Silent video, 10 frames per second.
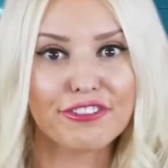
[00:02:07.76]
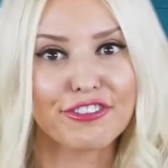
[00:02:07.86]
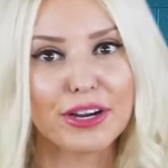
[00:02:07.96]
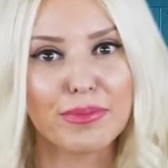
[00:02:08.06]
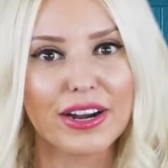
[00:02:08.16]

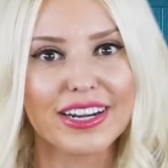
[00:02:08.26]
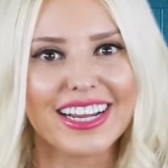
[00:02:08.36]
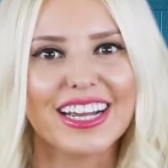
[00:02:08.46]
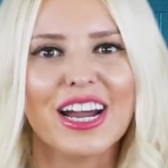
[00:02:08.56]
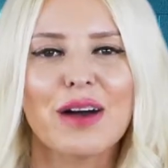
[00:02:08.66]
free Britney.
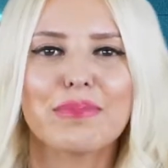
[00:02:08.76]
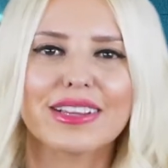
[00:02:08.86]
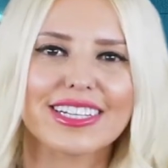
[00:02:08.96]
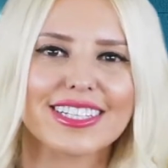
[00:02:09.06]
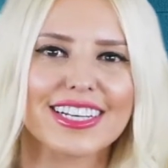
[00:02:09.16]
But
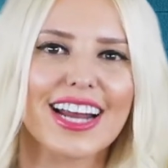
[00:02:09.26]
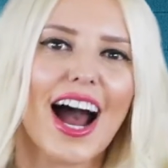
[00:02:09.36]
listen,